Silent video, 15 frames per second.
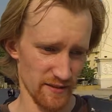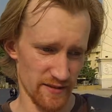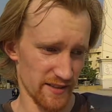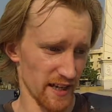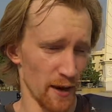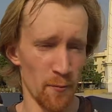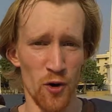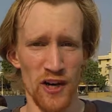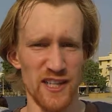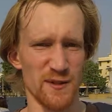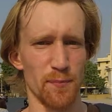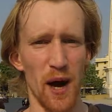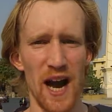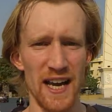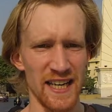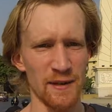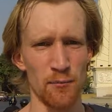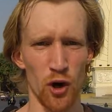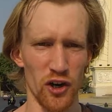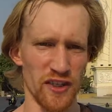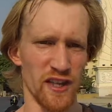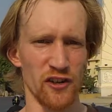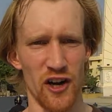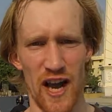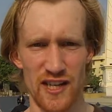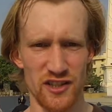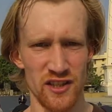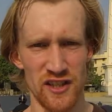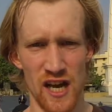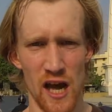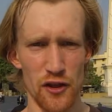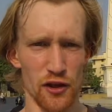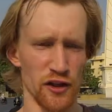someone is buying in more of the interaction than the other.